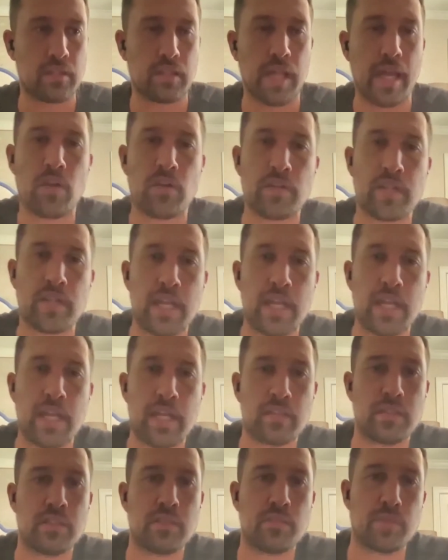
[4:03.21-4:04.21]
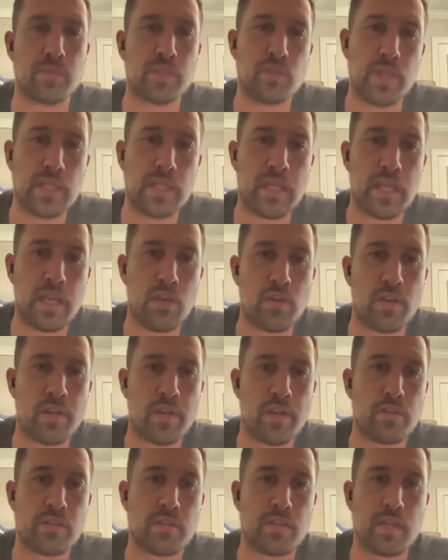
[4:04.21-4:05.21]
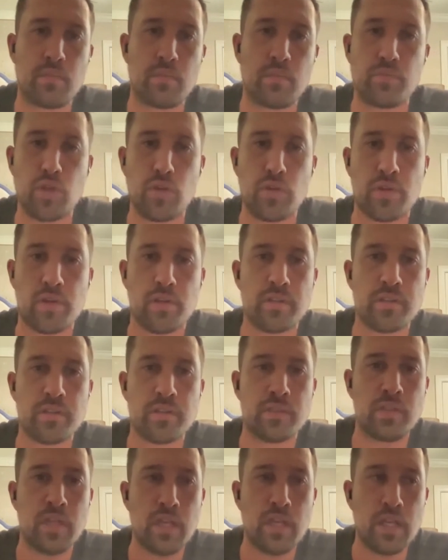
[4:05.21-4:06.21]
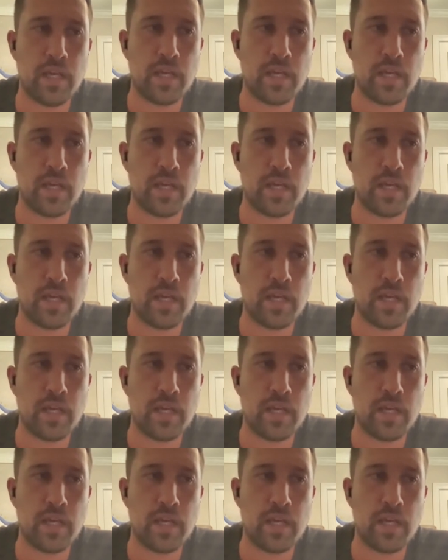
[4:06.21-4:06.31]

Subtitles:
layer that exists between carriers and brokers,